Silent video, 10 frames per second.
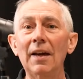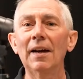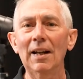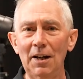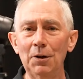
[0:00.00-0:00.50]

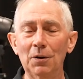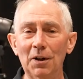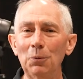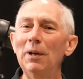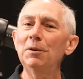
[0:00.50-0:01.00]
Hello
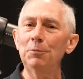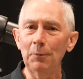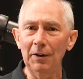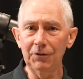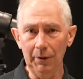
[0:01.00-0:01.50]
and welcome to
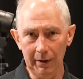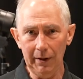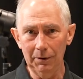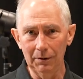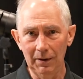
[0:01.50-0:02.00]
my
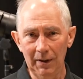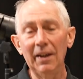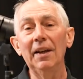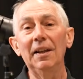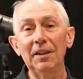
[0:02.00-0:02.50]
studio.
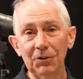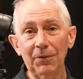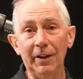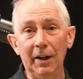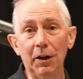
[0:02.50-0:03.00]
In this
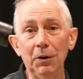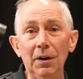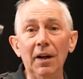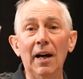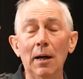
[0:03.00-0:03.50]
video
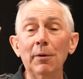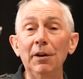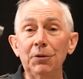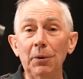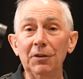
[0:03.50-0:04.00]
I'm
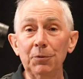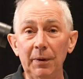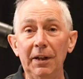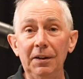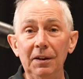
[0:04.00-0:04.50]
going to
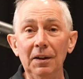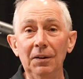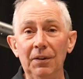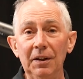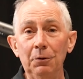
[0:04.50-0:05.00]
explain
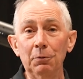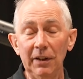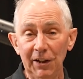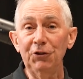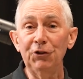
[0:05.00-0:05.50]
the
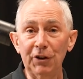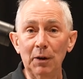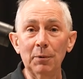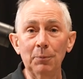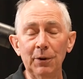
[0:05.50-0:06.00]

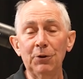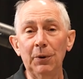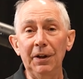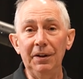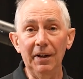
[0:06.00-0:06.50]
relationship
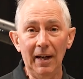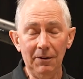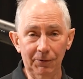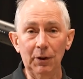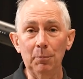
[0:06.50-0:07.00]
between
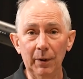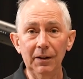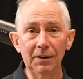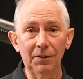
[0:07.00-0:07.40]
f-number,